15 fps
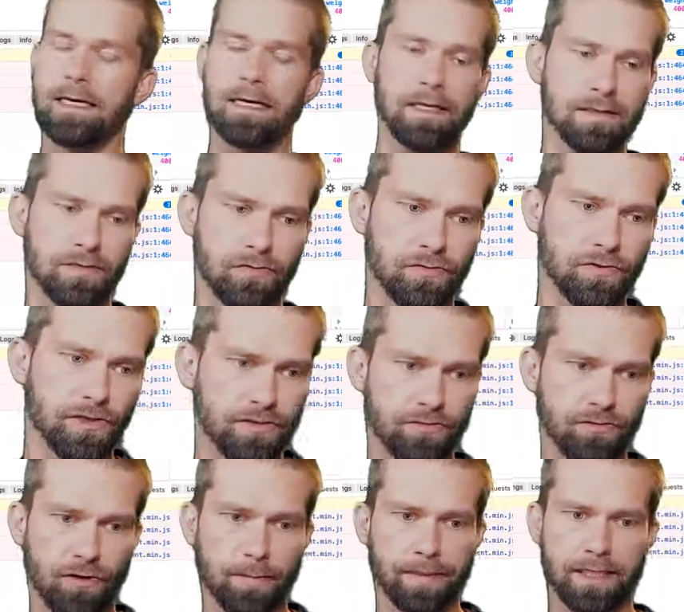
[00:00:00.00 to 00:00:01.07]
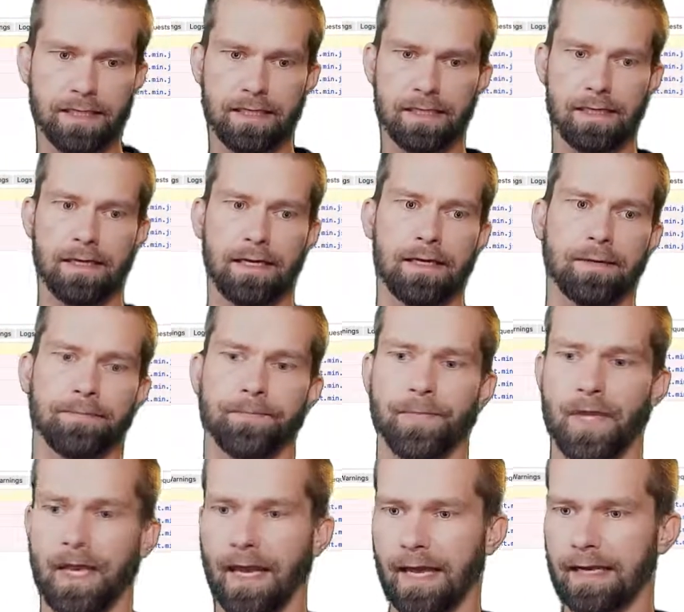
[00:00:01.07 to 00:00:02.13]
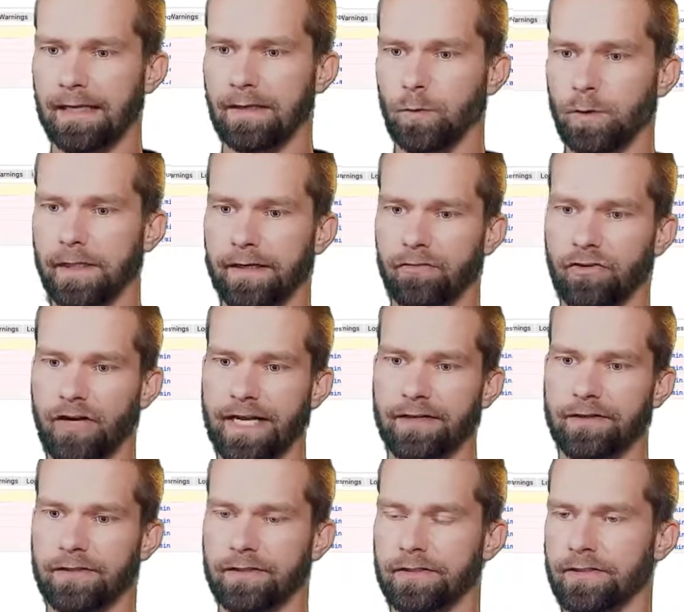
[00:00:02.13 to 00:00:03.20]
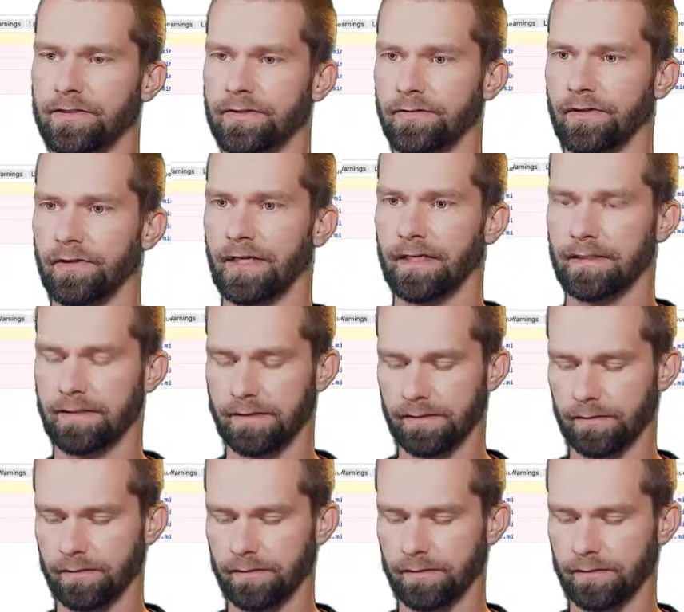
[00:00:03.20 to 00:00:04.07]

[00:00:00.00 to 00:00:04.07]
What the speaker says: So you just drop it in and it will then render certain things.